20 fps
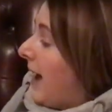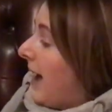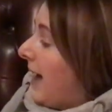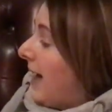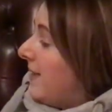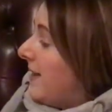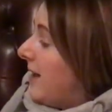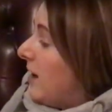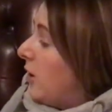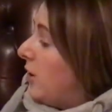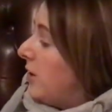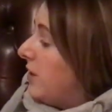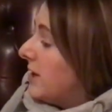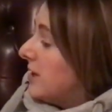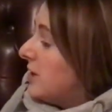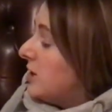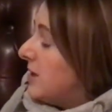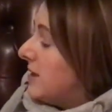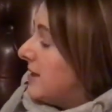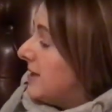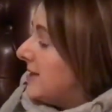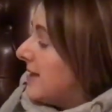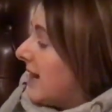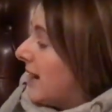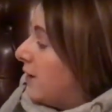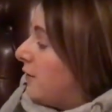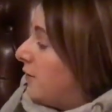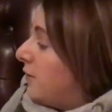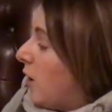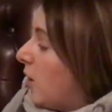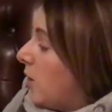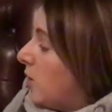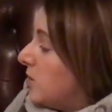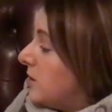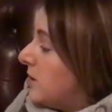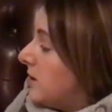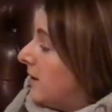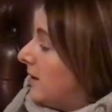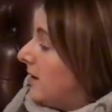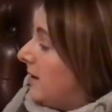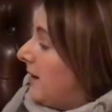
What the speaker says: and the other to the sack of gold.